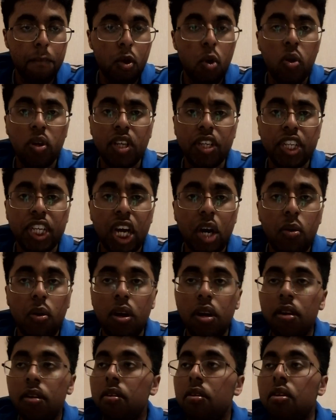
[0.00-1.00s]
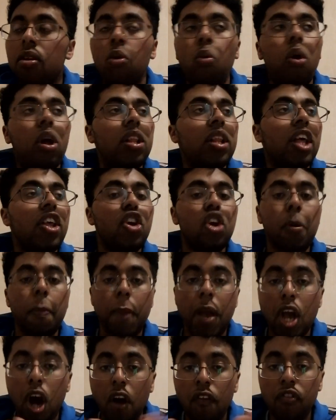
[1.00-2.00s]
Who has a shower? Well, like, you could
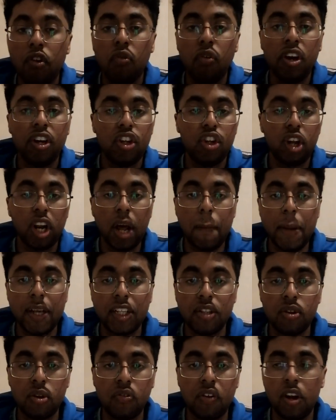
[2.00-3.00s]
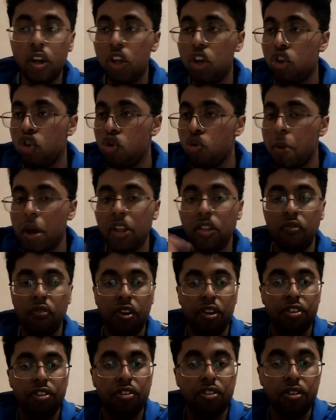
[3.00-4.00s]
pay half the rent. Your dad pays the rent. You pay the
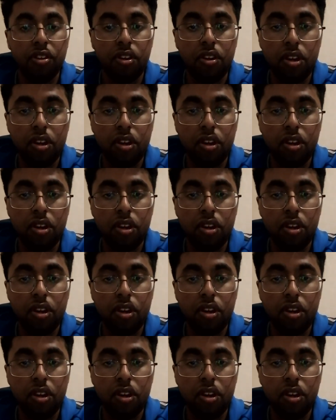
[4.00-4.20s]
rent.